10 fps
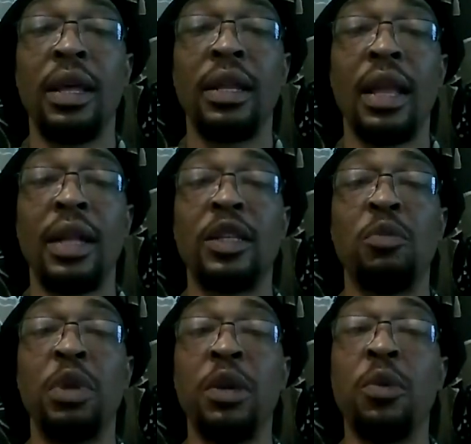not to
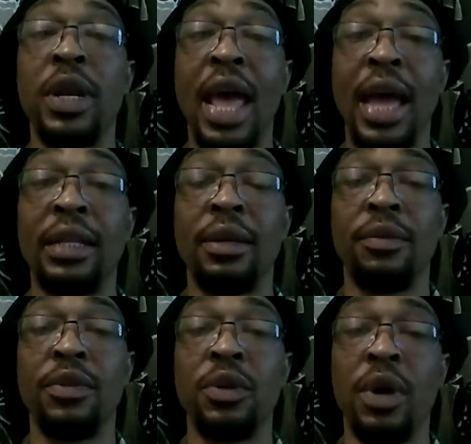be
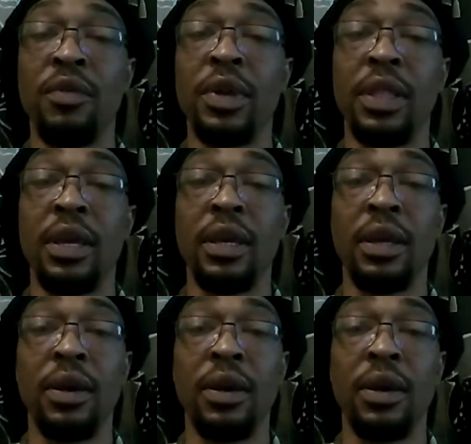reactive to everything.